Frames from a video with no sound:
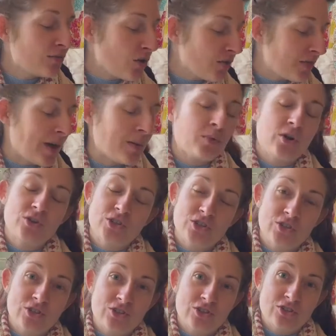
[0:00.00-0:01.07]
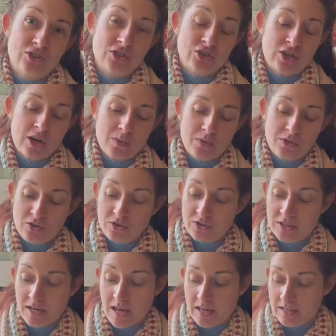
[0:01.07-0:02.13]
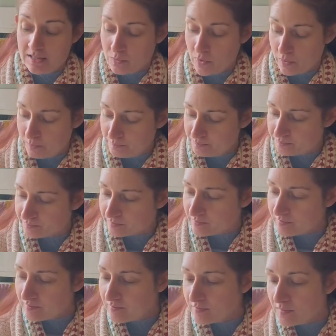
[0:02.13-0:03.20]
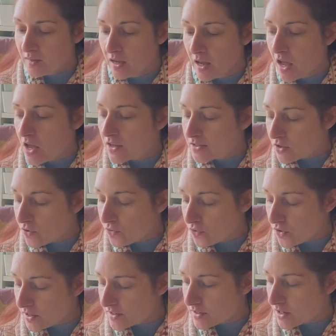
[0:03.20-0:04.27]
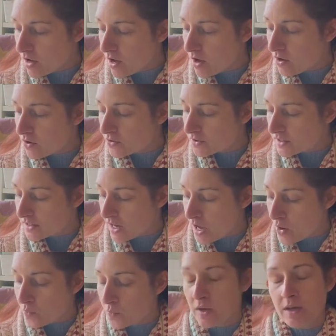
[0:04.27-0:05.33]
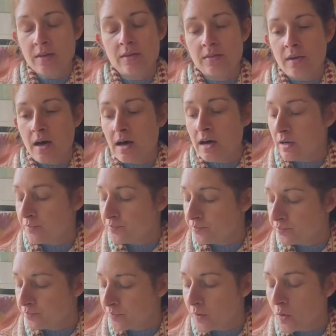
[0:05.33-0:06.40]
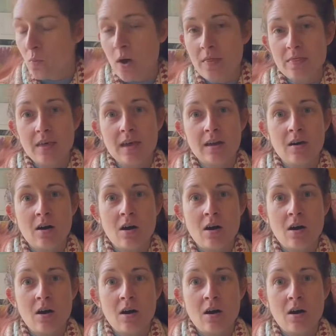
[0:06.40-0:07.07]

got that project to share with you today as well. So first I'll start with one that